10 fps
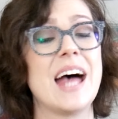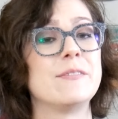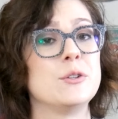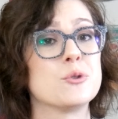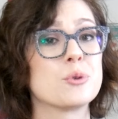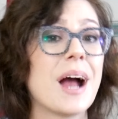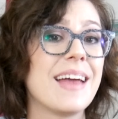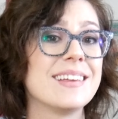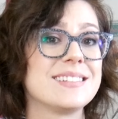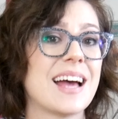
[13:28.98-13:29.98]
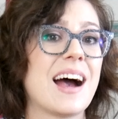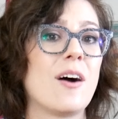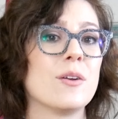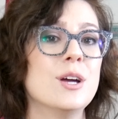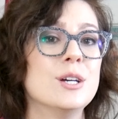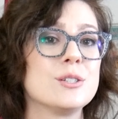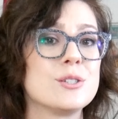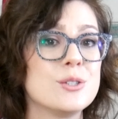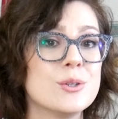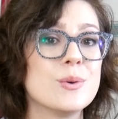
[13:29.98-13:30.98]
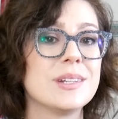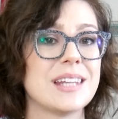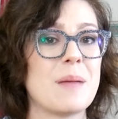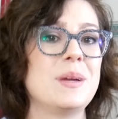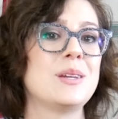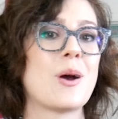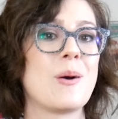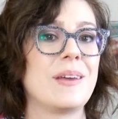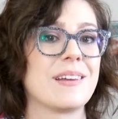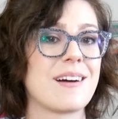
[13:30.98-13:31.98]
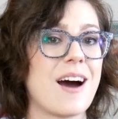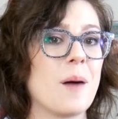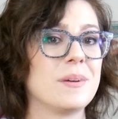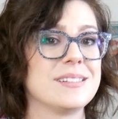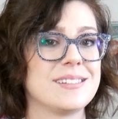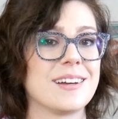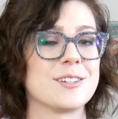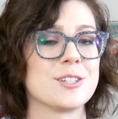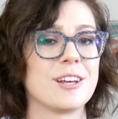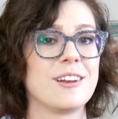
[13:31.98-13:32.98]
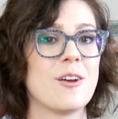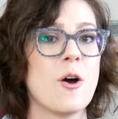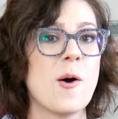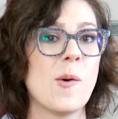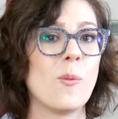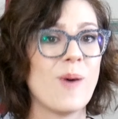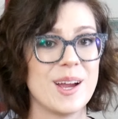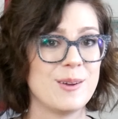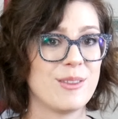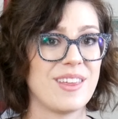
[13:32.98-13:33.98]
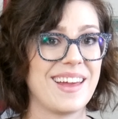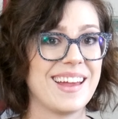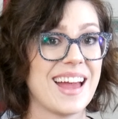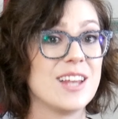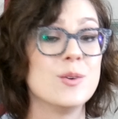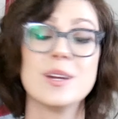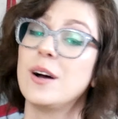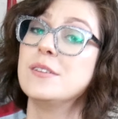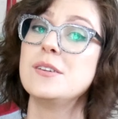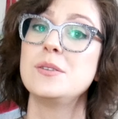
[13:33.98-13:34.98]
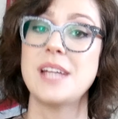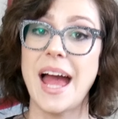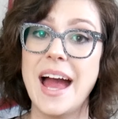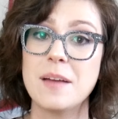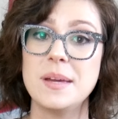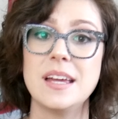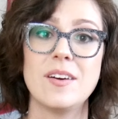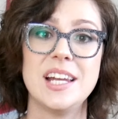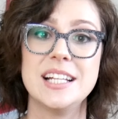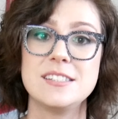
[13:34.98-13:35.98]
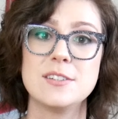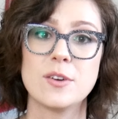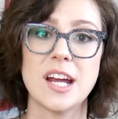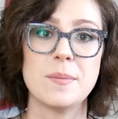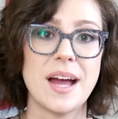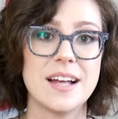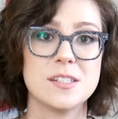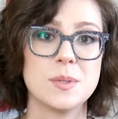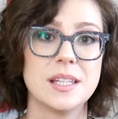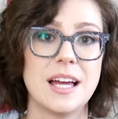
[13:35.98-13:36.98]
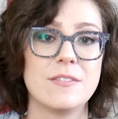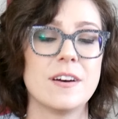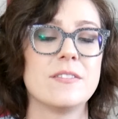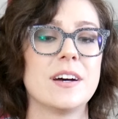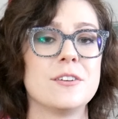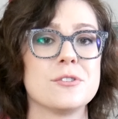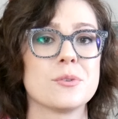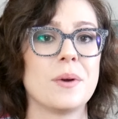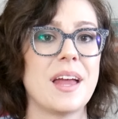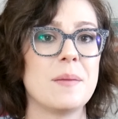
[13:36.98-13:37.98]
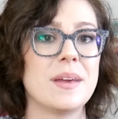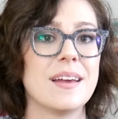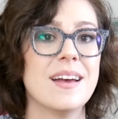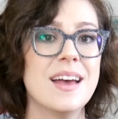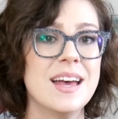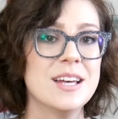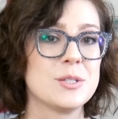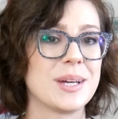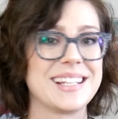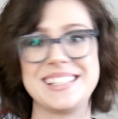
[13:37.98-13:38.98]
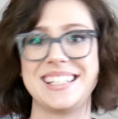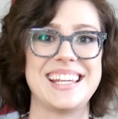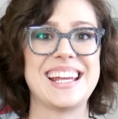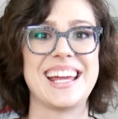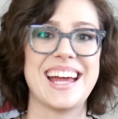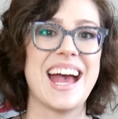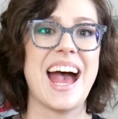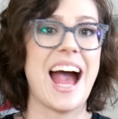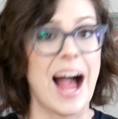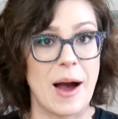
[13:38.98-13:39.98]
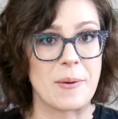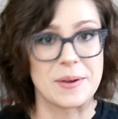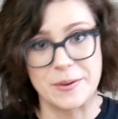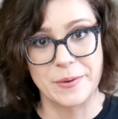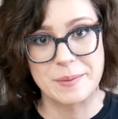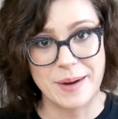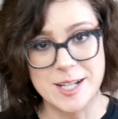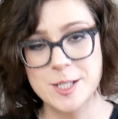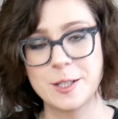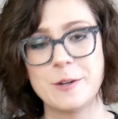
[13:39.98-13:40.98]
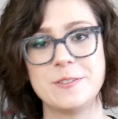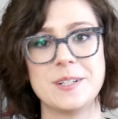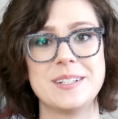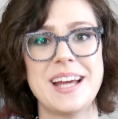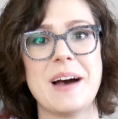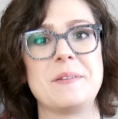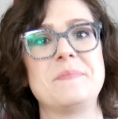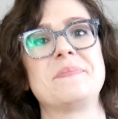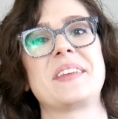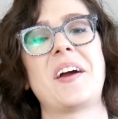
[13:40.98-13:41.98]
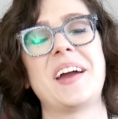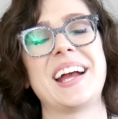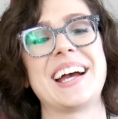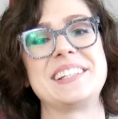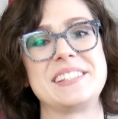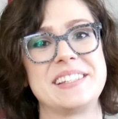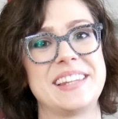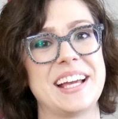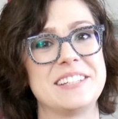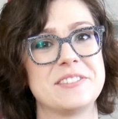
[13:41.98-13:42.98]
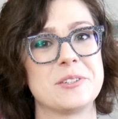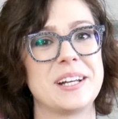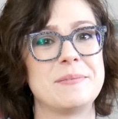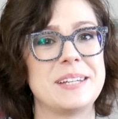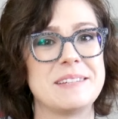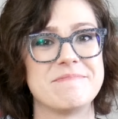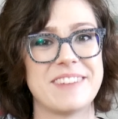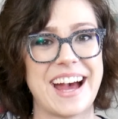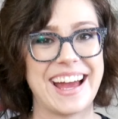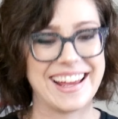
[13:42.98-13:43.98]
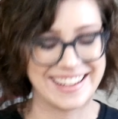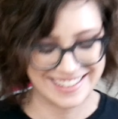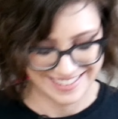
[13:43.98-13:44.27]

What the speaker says: And if you try this out, do let me know in the comment section what you think. And you can also tag me on Instagram at sweetlifeof_Amy so I can see how your matcha loaf turned out. All right, guys, thanks for joining me. Bye.